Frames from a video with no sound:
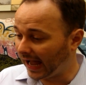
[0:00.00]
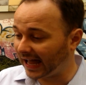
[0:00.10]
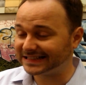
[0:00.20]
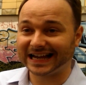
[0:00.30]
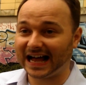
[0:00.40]

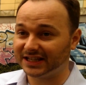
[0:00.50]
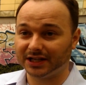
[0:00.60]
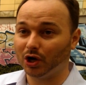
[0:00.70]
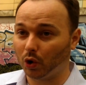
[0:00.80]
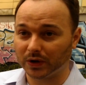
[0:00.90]
Italian
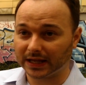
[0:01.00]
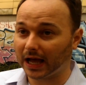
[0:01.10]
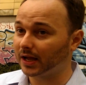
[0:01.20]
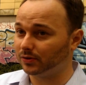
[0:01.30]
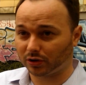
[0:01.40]
only.
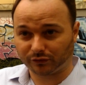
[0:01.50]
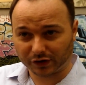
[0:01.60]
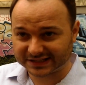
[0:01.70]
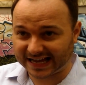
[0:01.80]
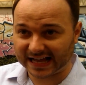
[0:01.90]
I looked for
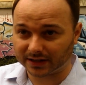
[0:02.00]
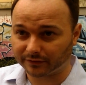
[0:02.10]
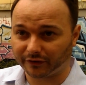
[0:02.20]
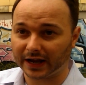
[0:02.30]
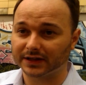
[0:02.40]
Italian
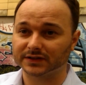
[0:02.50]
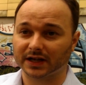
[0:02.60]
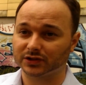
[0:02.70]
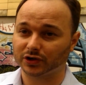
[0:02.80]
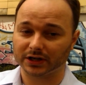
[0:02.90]
friends. I
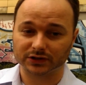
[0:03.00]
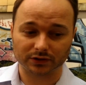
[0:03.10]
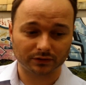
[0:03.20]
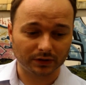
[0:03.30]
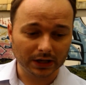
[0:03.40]
tried
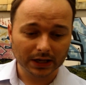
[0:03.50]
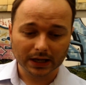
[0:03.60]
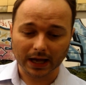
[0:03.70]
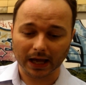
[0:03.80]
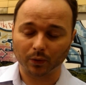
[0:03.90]
to
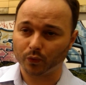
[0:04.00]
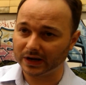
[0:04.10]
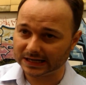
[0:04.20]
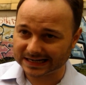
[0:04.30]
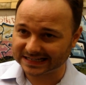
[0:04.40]

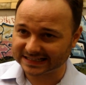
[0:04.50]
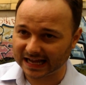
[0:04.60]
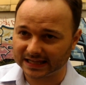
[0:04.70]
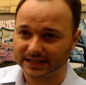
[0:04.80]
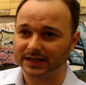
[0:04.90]
read in
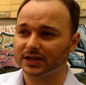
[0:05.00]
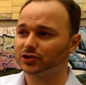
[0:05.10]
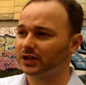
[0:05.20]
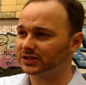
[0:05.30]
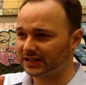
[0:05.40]
Italian. I
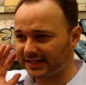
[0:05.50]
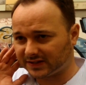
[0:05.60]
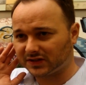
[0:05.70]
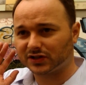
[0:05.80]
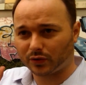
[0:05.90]
tried to
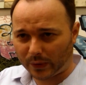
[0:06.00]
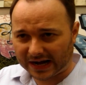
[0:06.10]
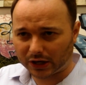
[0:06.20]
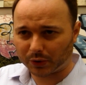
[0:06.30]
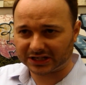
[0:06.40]
listen to the
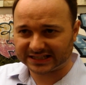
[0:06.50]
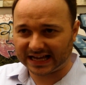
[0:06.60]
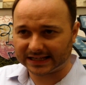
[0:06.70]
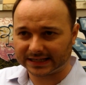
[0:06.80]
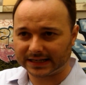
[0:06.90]
radio in
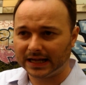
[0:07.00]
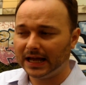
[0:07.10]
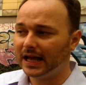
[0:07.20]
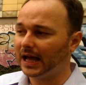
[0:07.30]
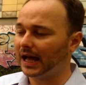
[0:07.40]
Italian.
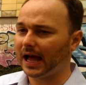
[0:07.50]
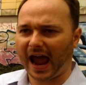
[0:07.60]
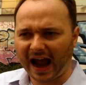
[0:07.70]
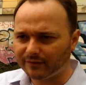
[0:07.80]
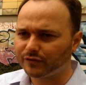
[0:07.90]

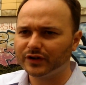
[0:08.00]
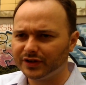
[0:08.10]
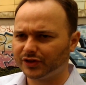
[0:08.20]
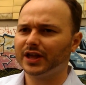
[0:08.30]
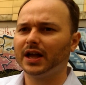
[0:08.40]

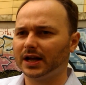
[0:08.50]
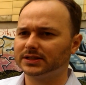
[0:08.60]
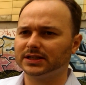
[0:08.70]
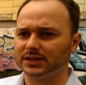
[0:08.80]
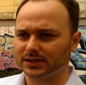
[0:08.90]
Everything I
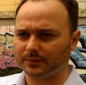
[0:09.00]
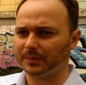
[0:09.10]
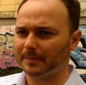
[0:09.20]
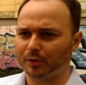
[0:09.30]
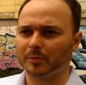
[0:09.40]
did, my
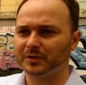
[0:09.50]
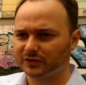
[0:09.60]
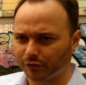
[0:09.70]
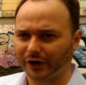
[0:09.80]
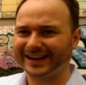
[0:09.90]
purpose
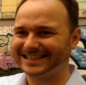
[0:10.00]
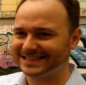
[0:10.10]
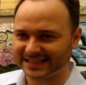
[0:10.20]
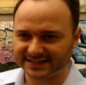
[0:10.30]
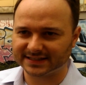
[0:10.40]
for
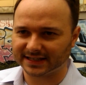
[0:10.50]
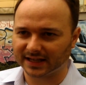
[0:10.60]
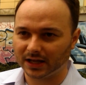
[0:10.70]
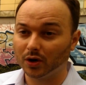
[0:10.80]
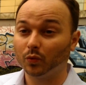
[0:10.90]

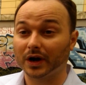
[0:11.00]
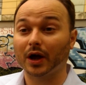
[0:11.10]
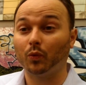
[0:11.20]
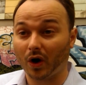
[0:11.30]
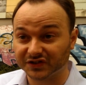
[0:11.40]
existing when I
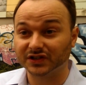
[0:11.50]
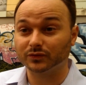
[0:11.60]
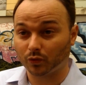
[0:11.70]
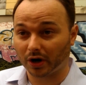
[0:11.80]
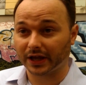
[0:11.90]
wasn't
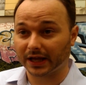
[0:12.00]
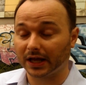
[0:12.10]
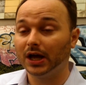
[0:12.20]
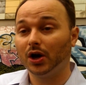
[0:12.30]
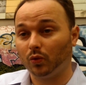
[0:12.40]
working
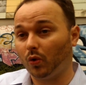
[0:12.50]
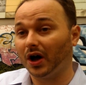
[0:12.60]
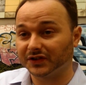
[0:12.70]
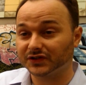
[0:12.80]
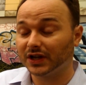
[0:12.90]

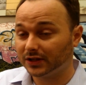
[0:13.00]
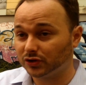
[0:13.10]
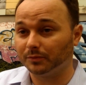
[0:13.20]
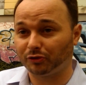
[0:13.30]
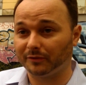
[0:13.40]
was to
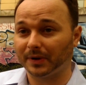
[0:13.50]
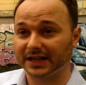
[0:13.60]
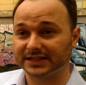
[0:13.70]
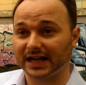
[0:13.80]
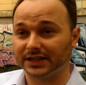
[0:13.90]
improve my
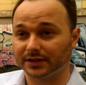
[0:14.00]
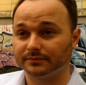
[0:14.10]
Italian.